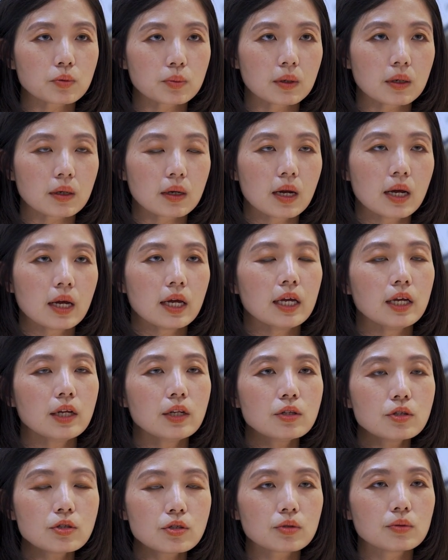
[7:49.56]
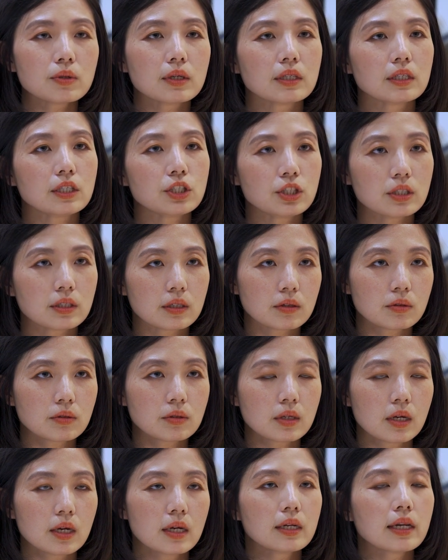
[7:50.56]
work into a digital.
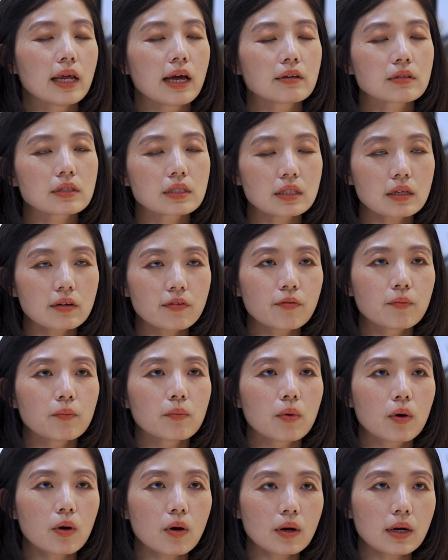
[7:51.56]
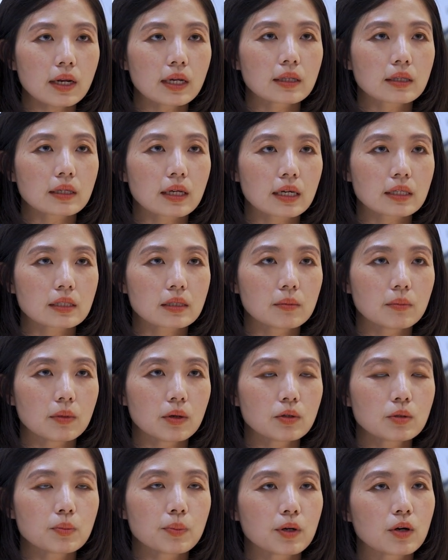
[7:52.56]
They have served more than
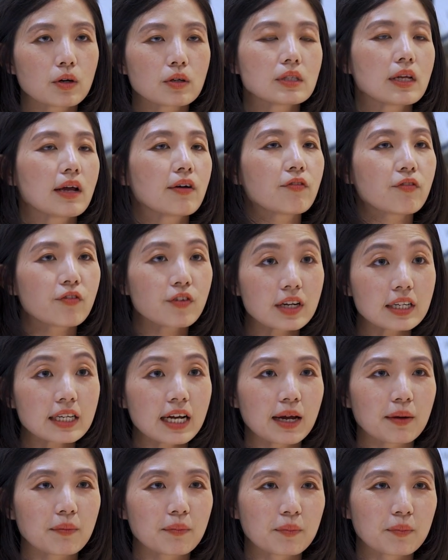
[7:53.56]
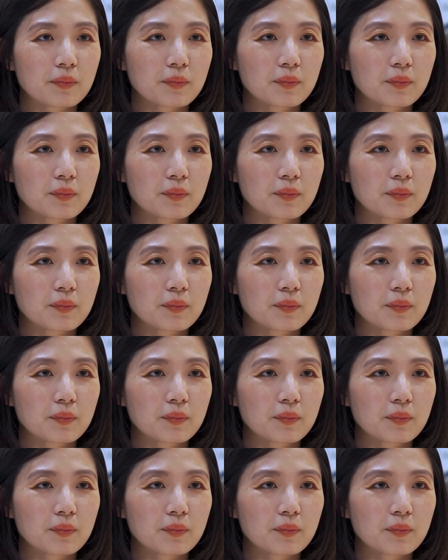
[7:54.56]
customers because they have free time.